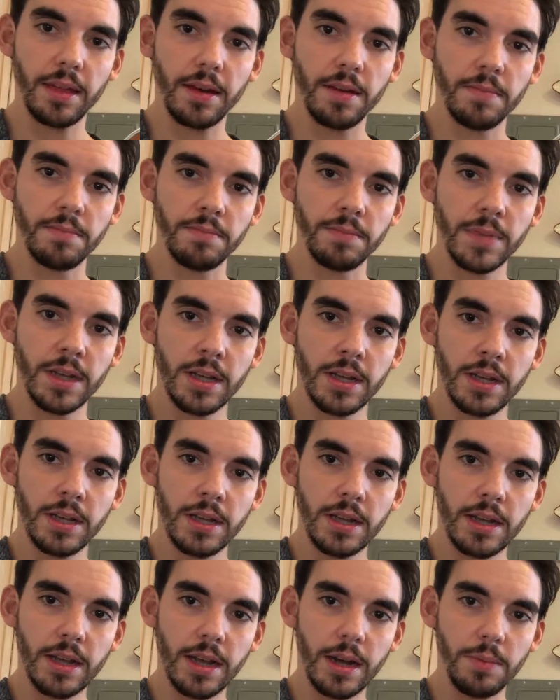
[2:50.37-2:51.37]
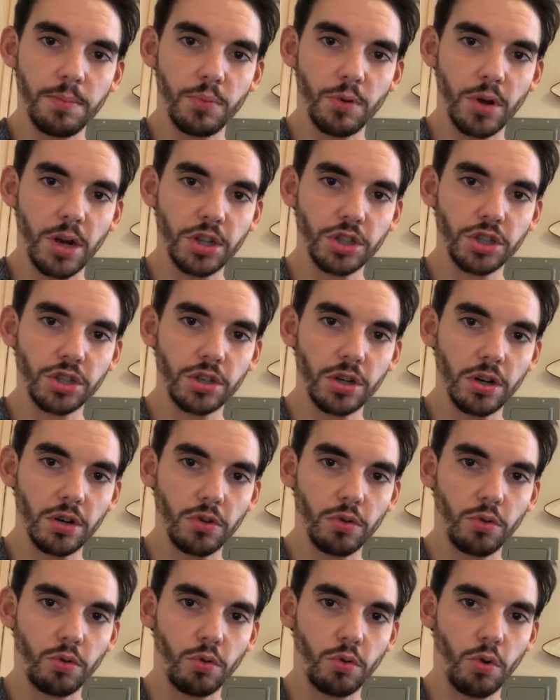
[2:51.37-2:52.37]
thumb and I brush
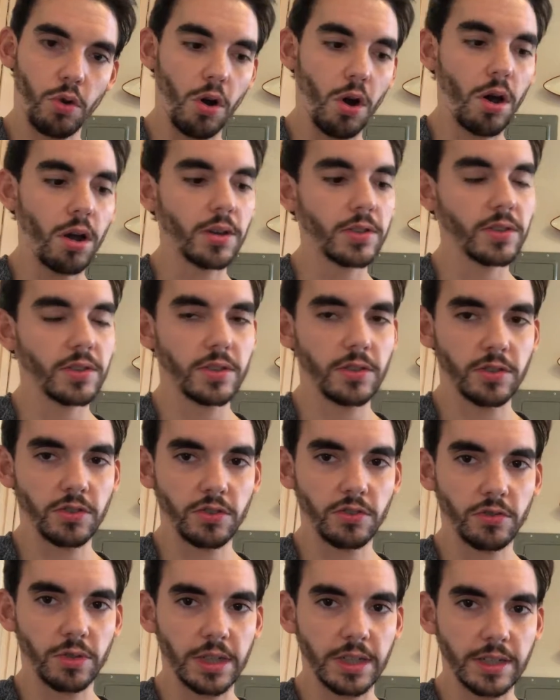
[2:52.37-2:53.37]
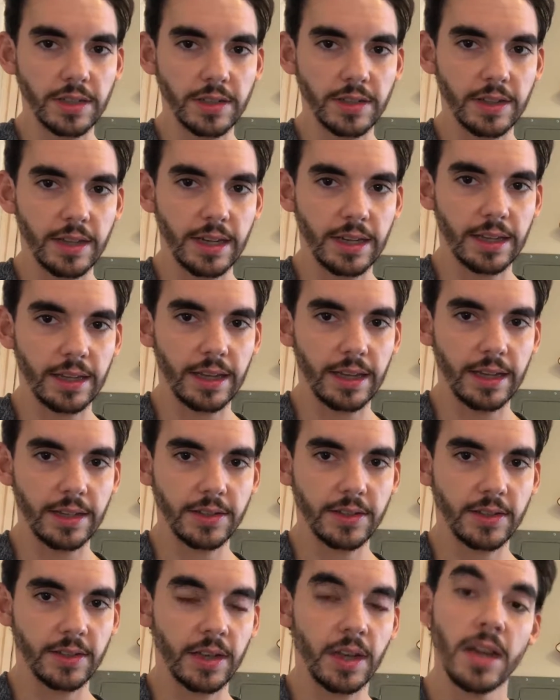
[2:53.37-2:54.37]
across the strings like
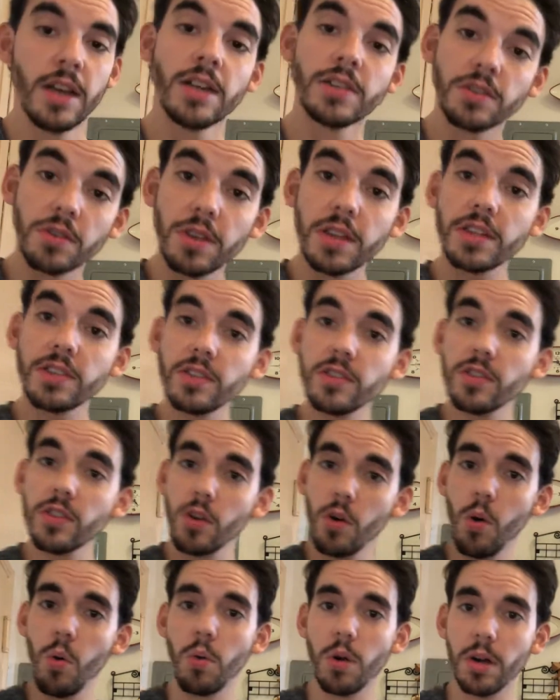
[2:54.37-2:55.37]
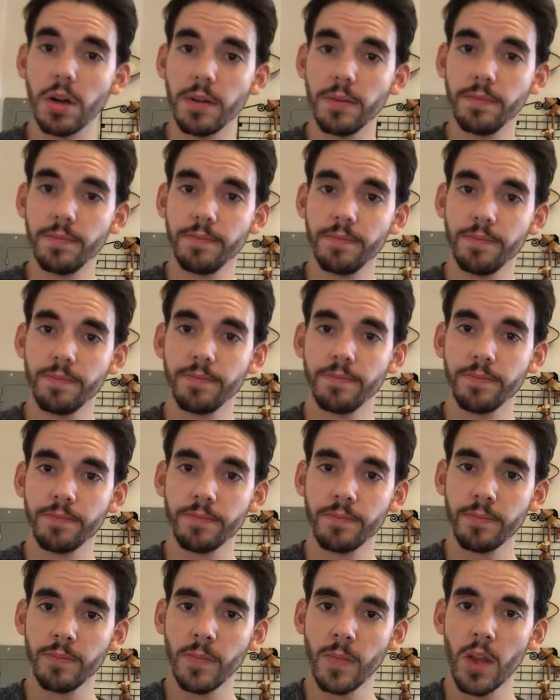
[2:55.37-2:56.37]
this. So this is a chord.
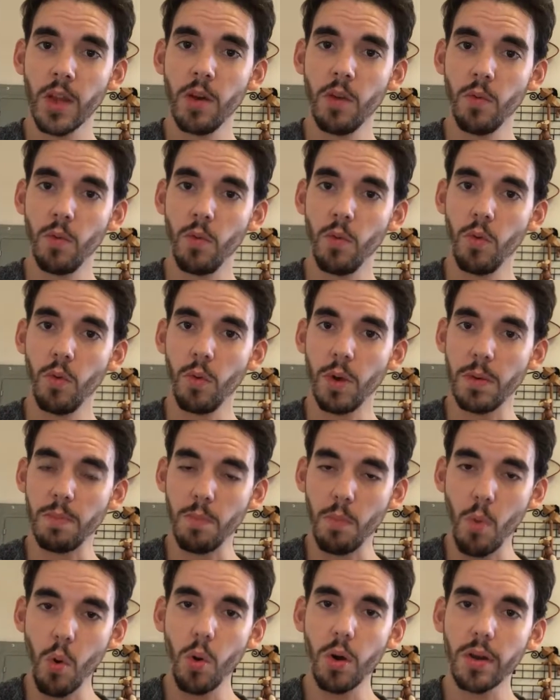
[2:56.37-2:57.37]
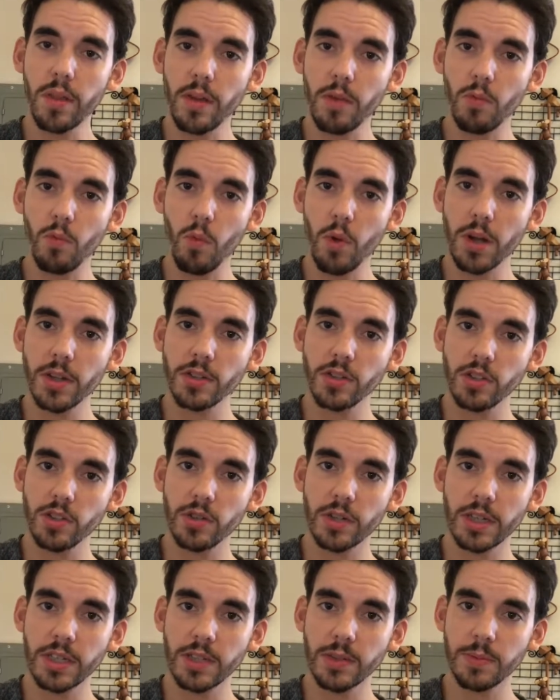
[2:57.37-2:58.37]
When more than one
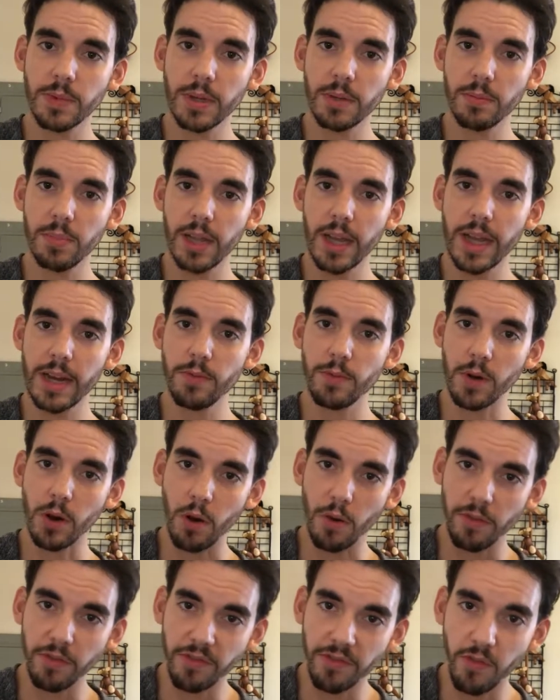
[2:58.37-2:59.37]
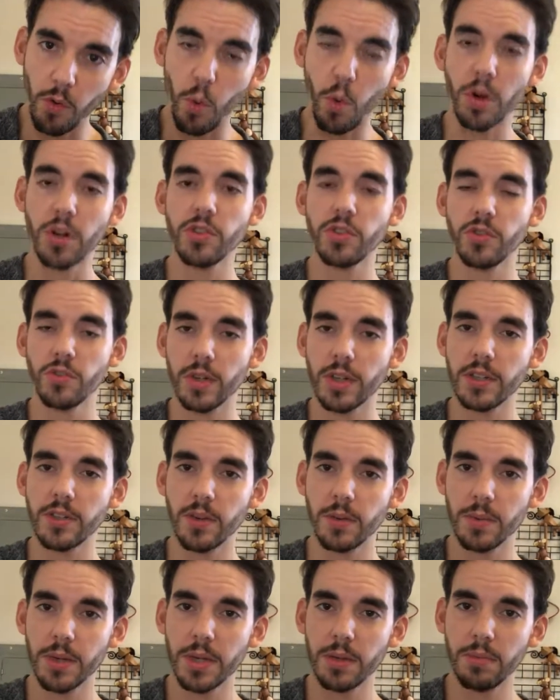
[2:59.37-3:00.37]
string is being played, when all 4
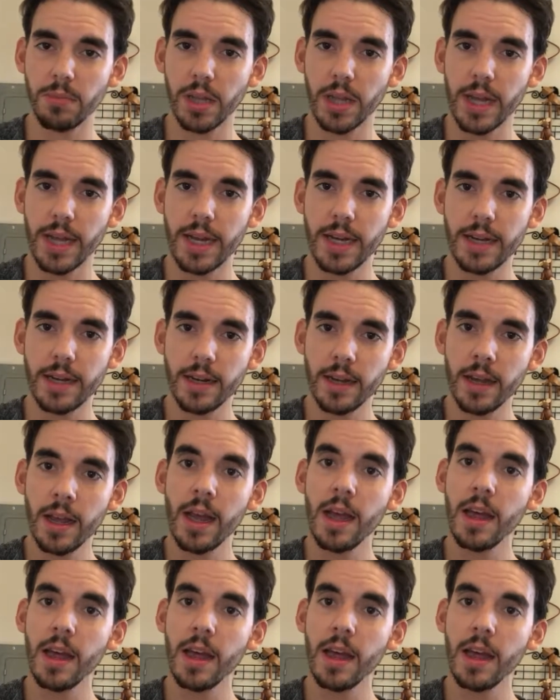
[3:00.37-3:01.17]
strings are being played,